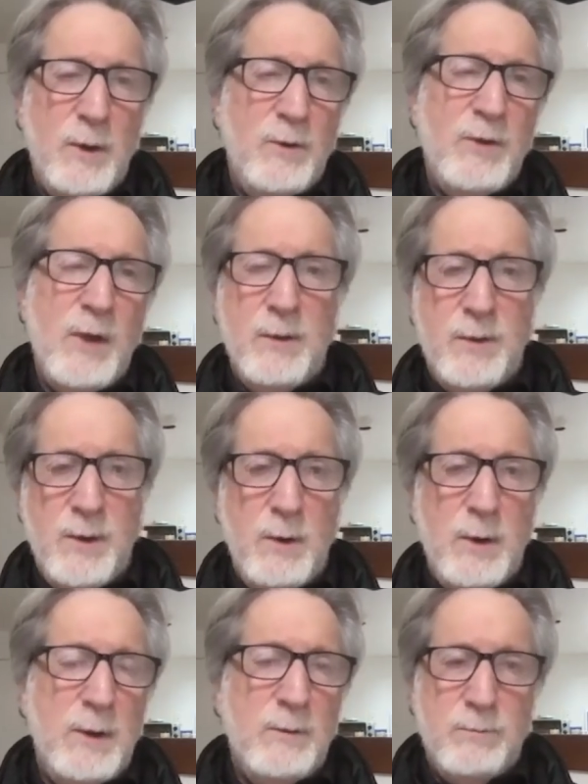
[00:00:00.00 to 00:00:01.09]
second
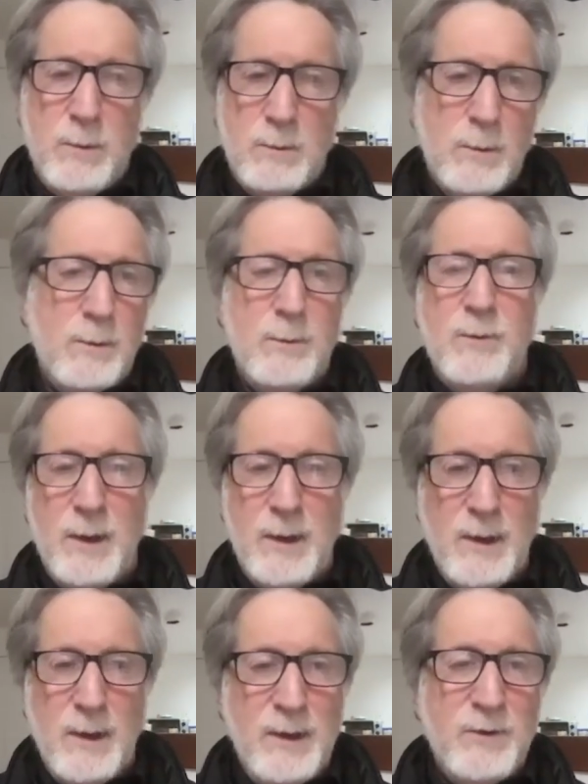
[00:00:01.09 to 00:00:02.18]
theory of, it was like,
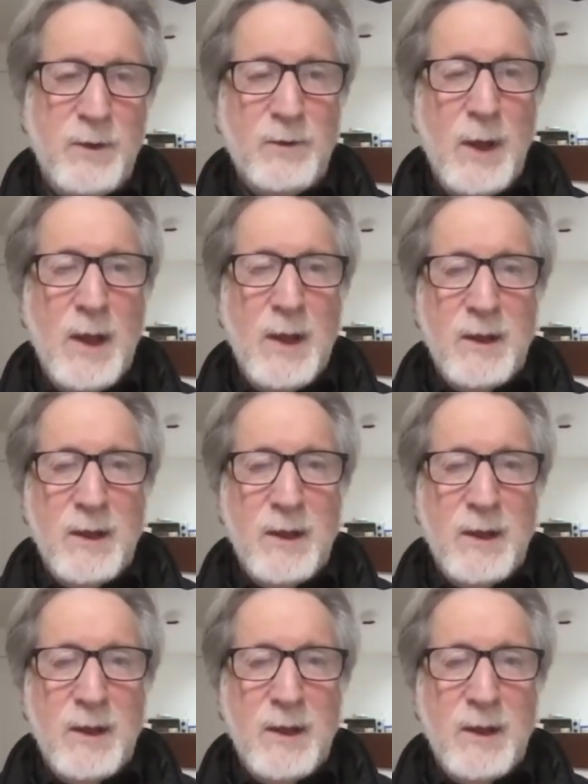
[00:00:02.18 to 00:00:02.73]
and just